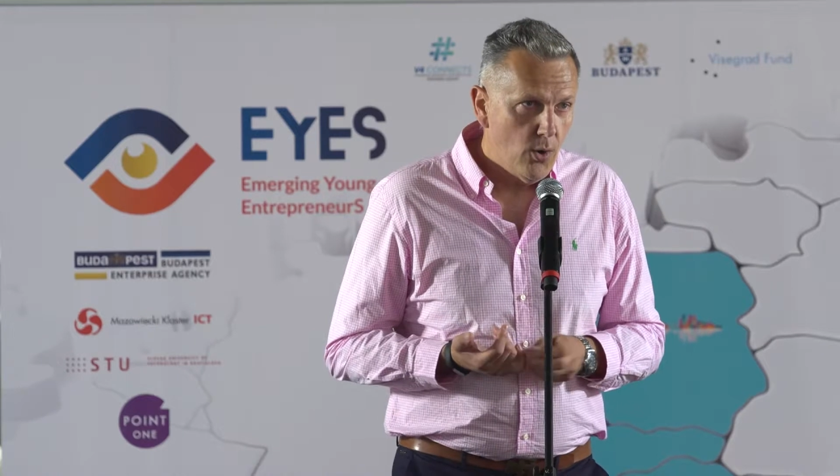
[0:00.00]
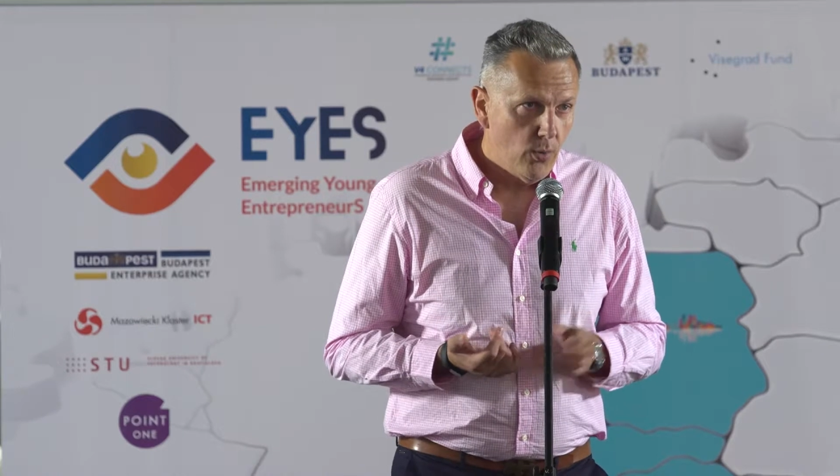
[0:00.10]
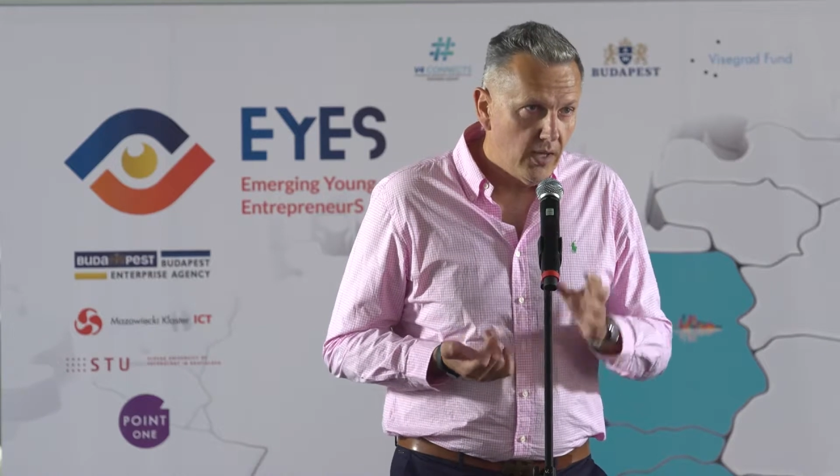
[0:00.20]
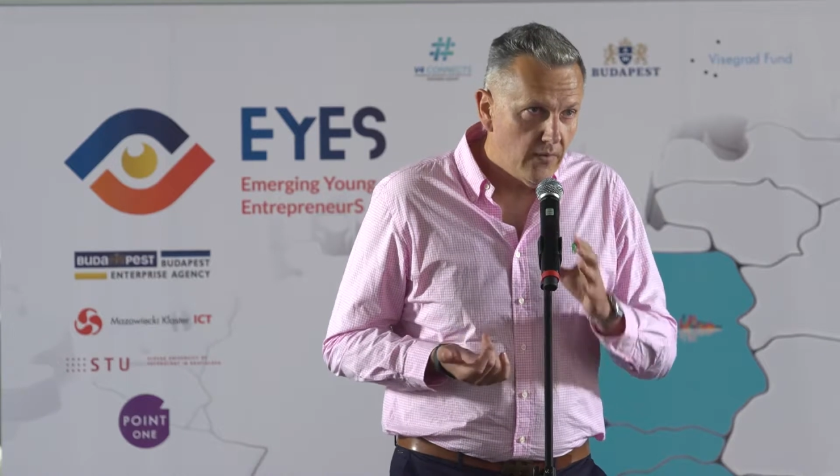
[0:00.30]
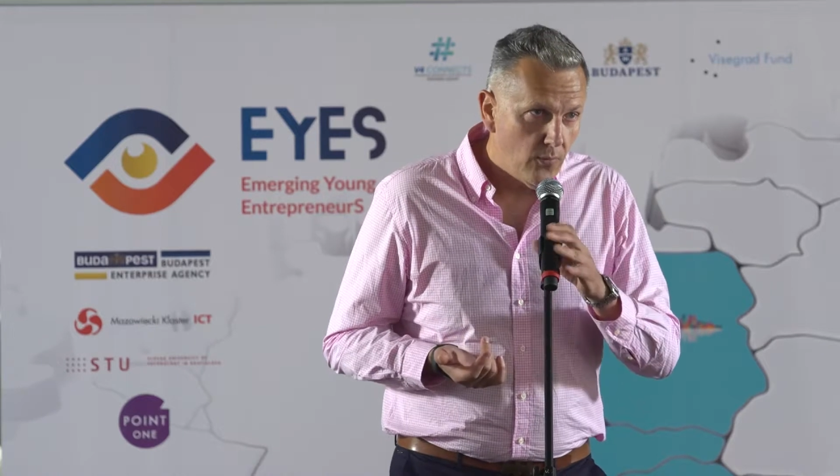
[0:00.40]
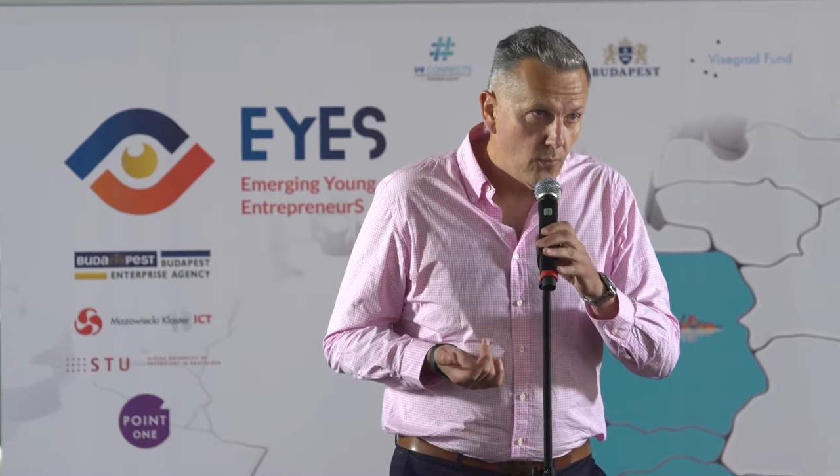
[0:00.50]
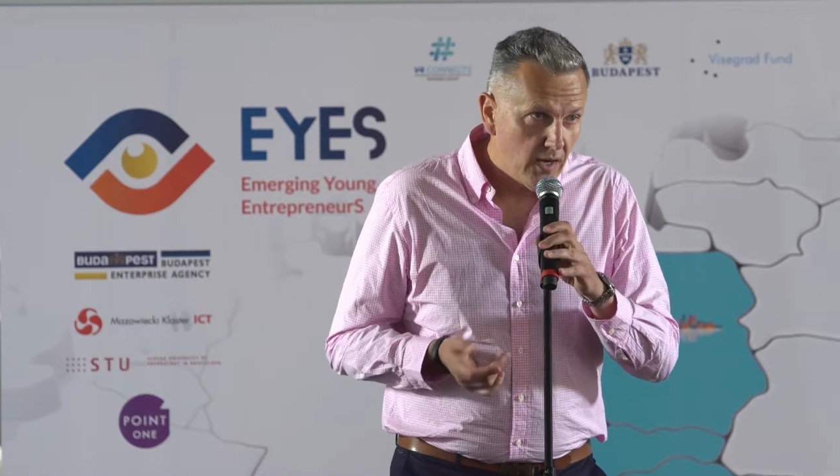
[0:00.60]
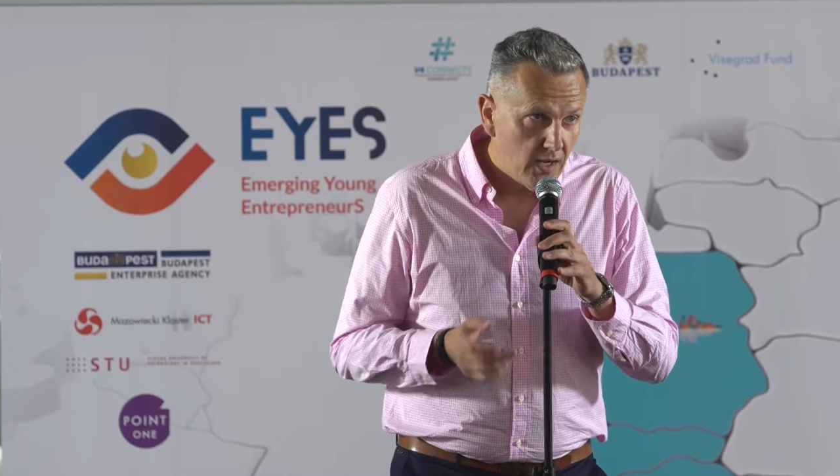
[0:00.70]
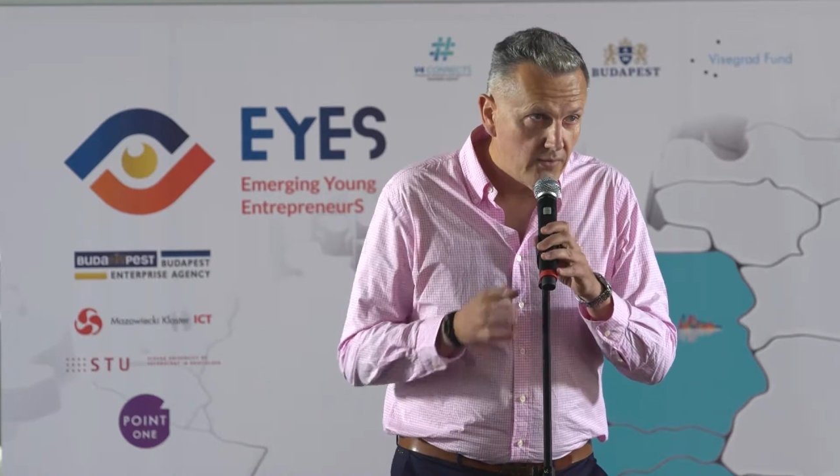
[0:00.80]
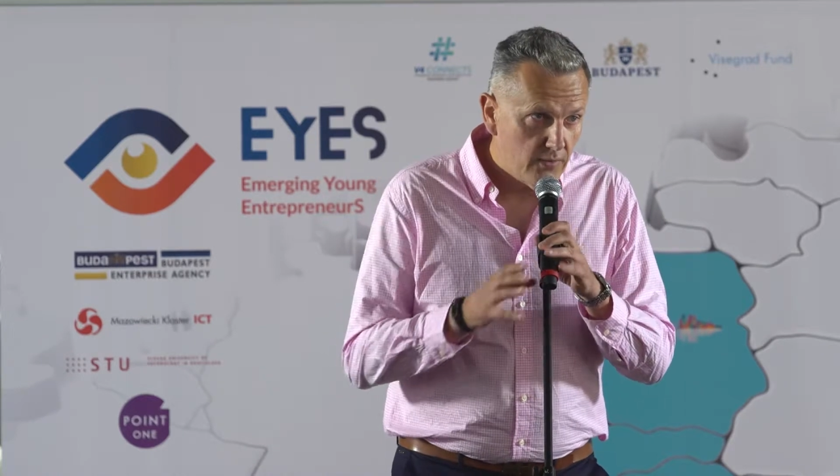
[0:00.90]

we have more than